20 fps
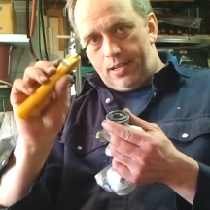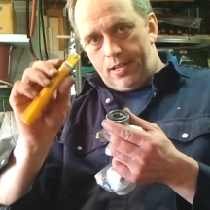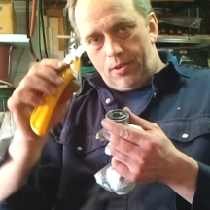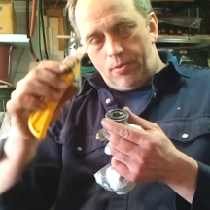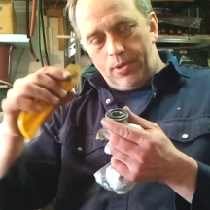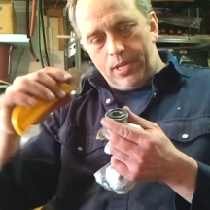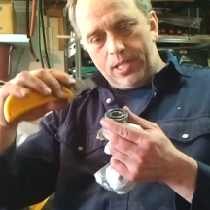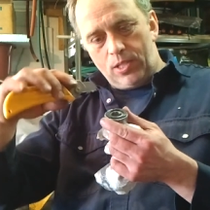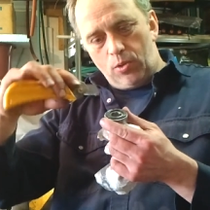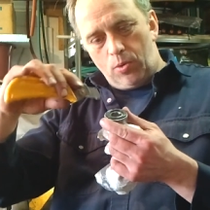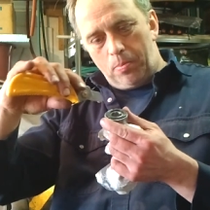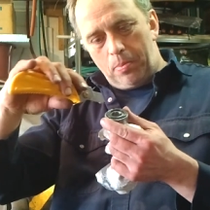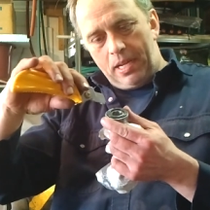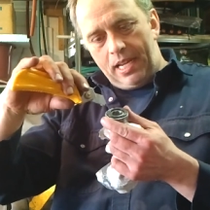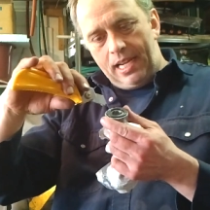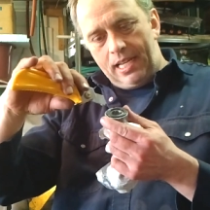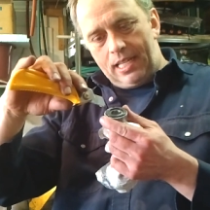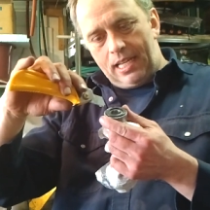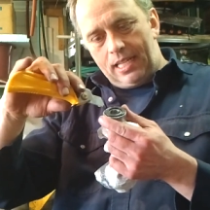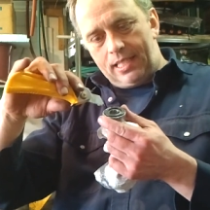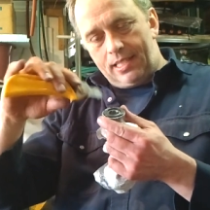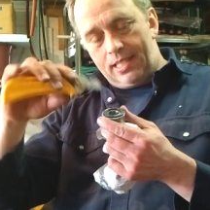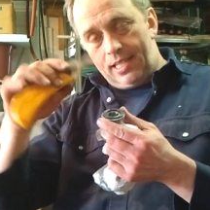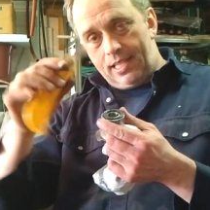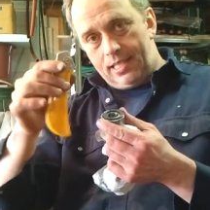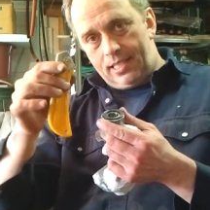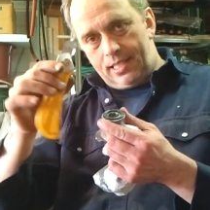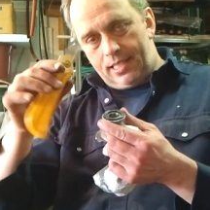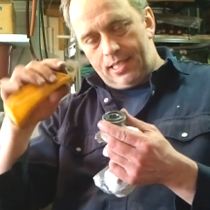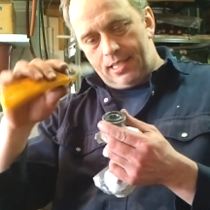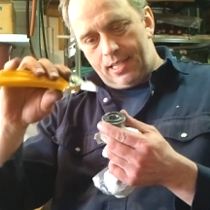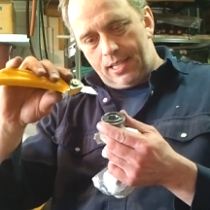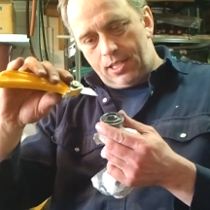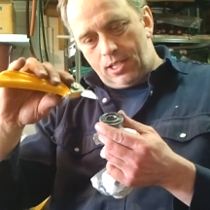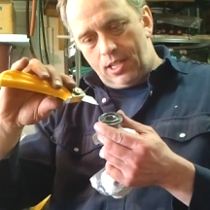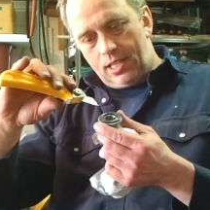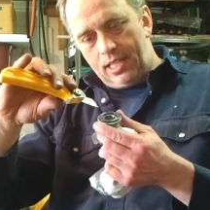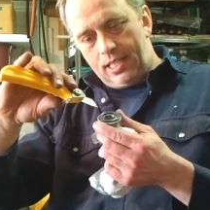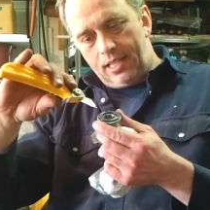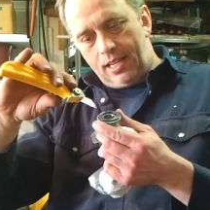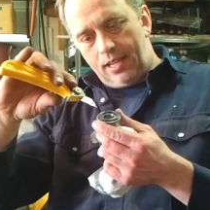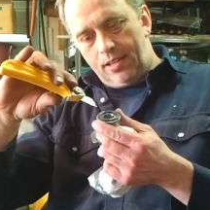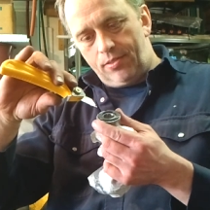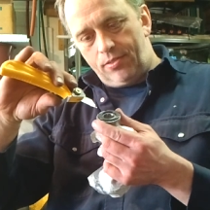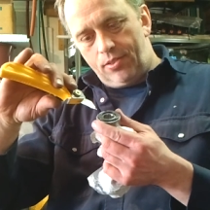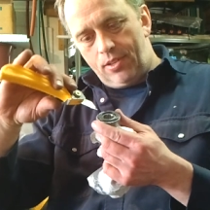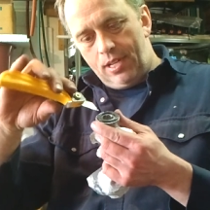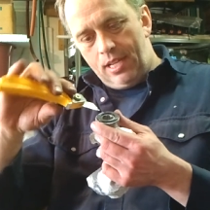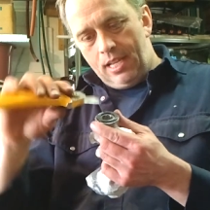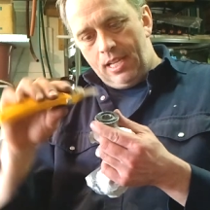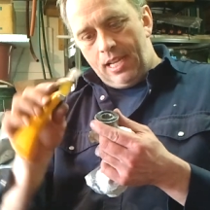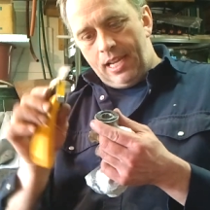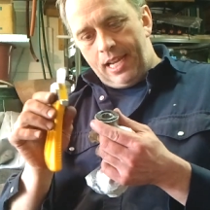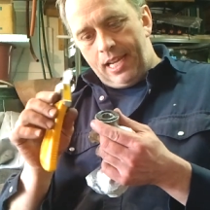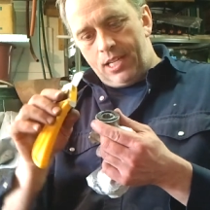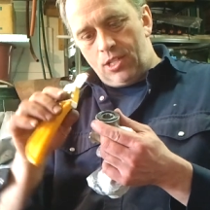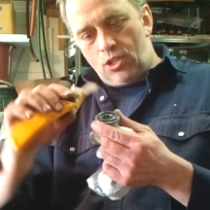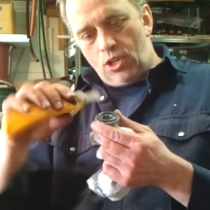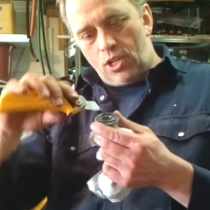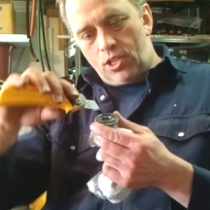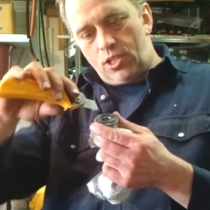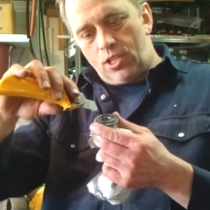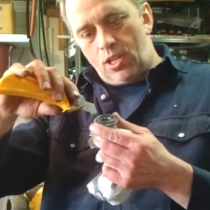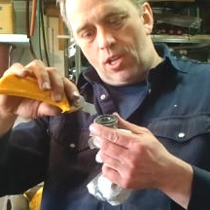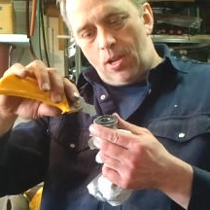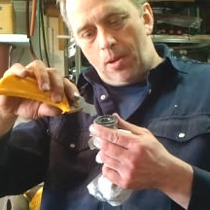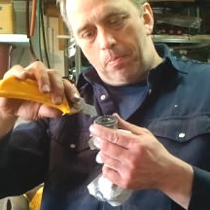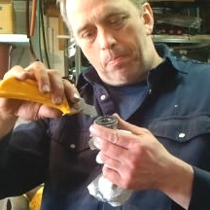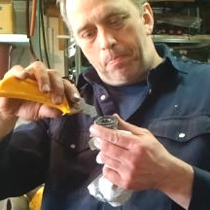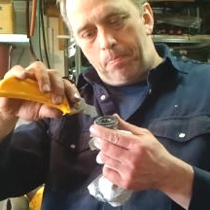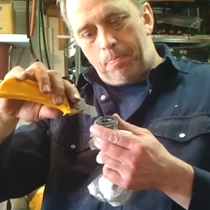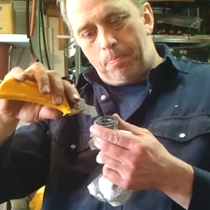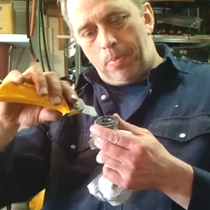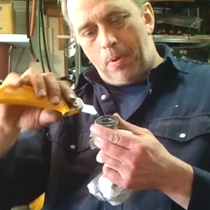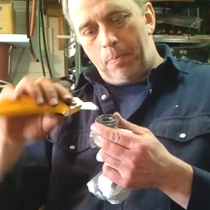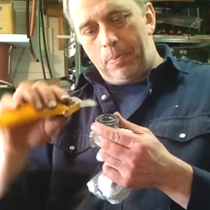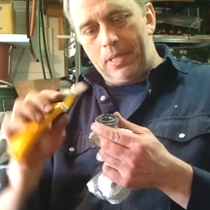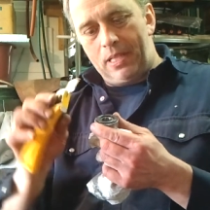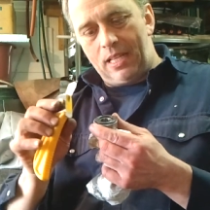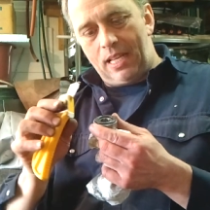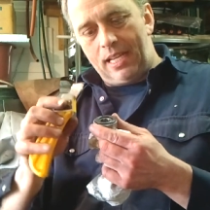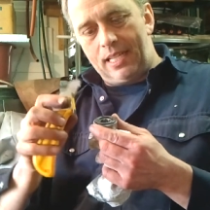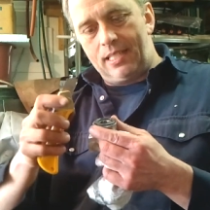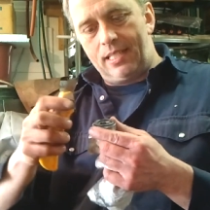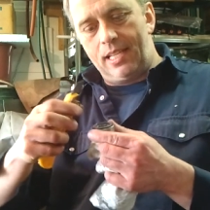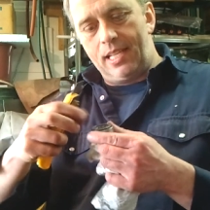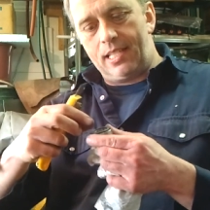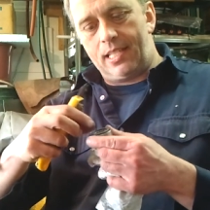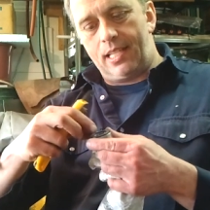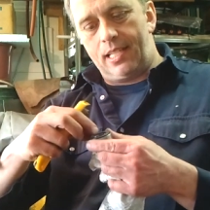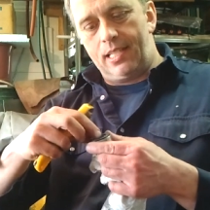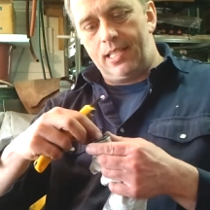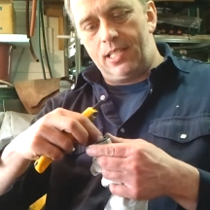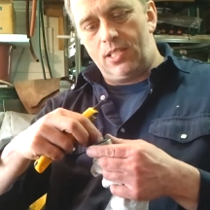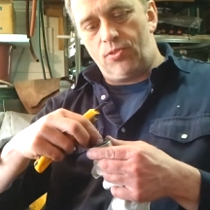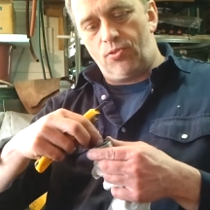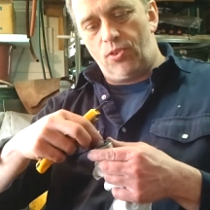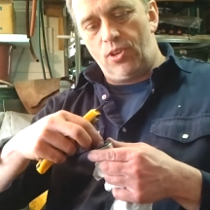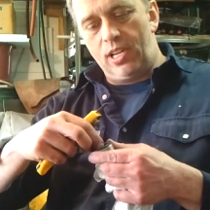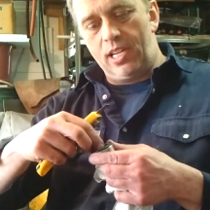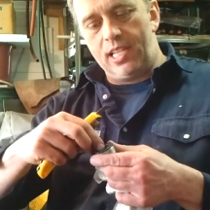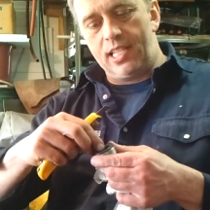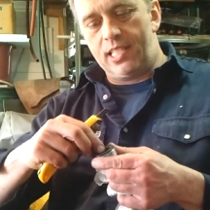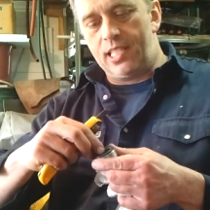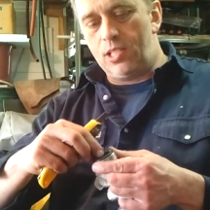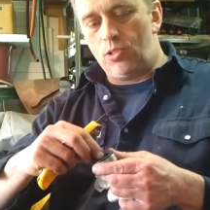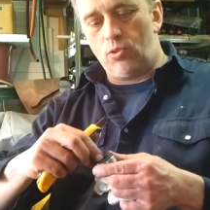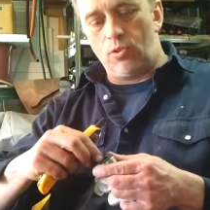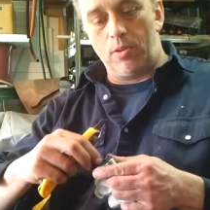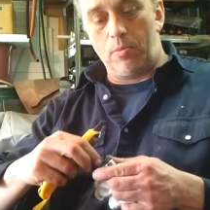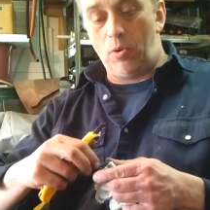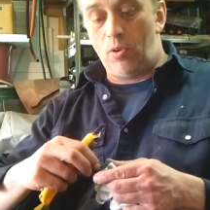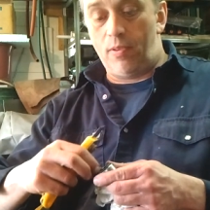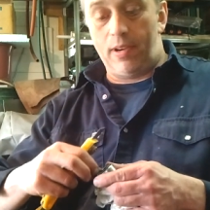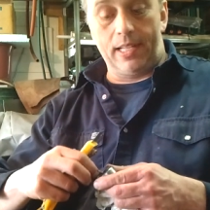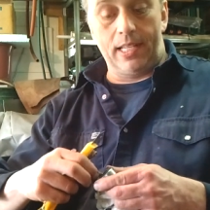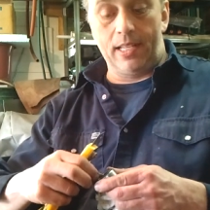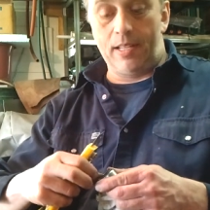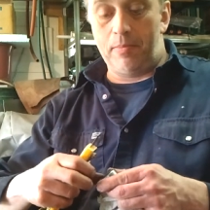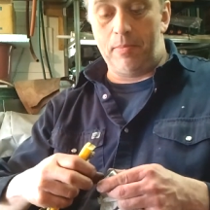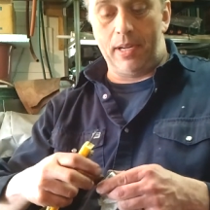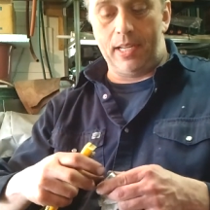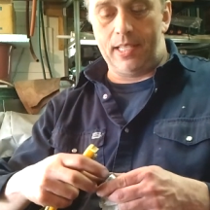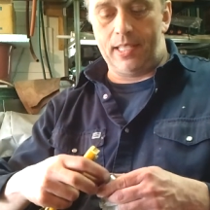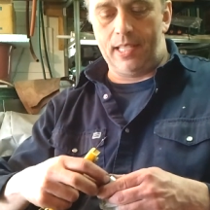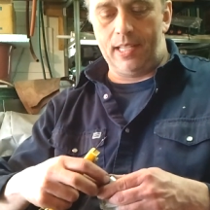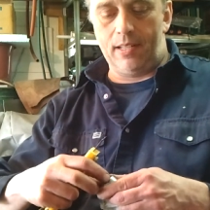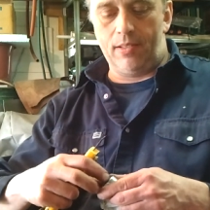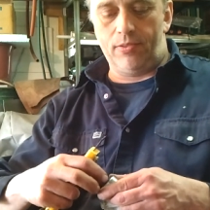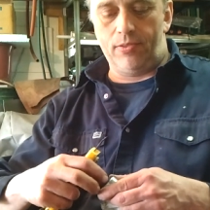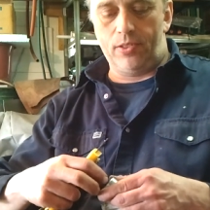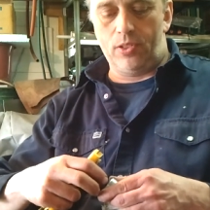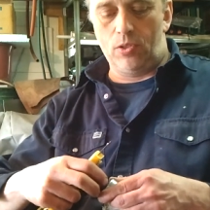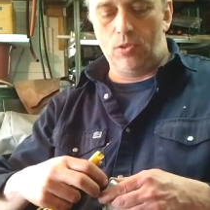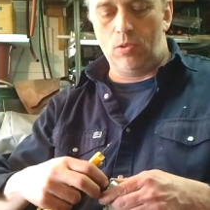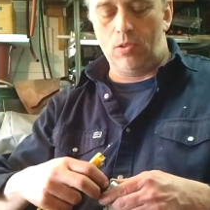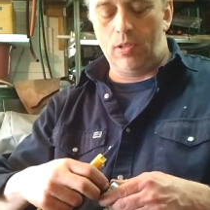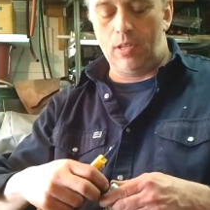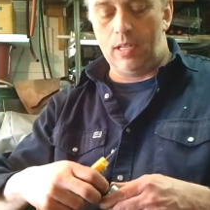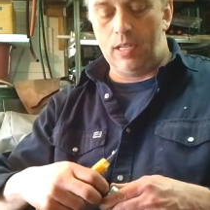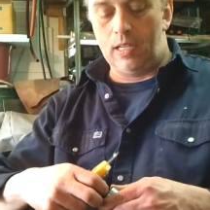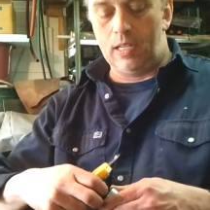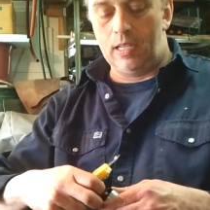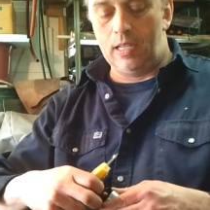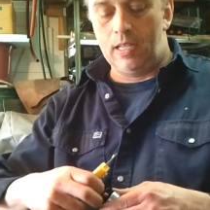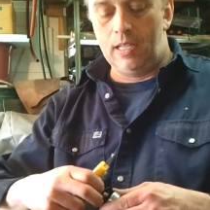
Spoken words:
razor blade like this, a cutting knife, and just pop it like this, and it's very easy to remove. I did it myself. So